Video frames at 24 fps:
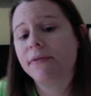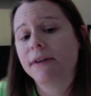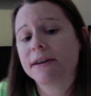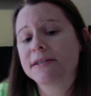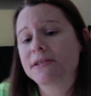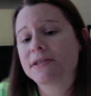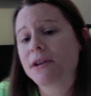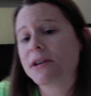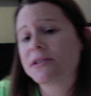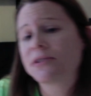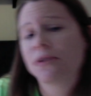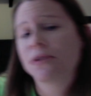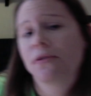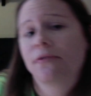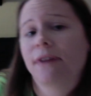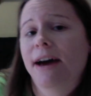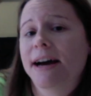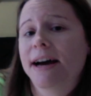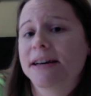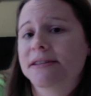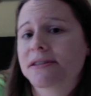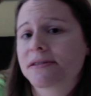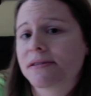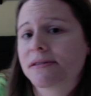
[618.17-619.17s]
Also
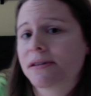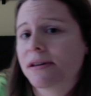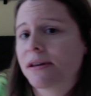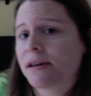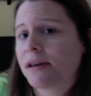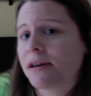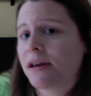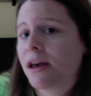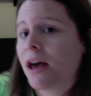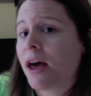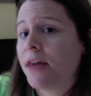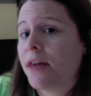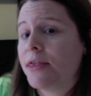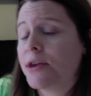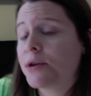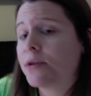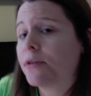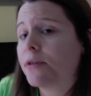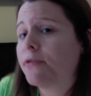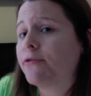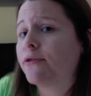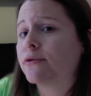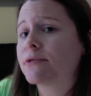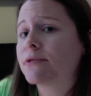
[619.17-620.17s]
fast. There were
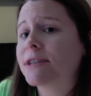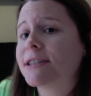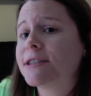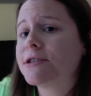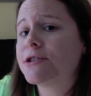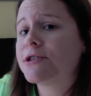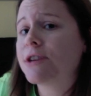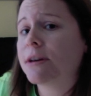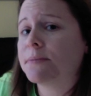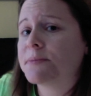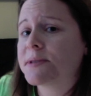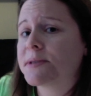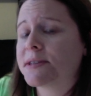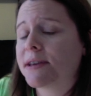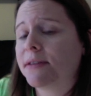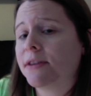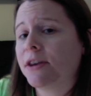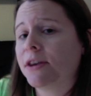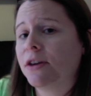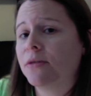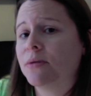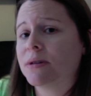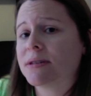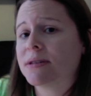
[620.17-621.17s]
40 ships in the
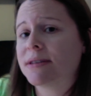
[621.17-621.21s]
U.S.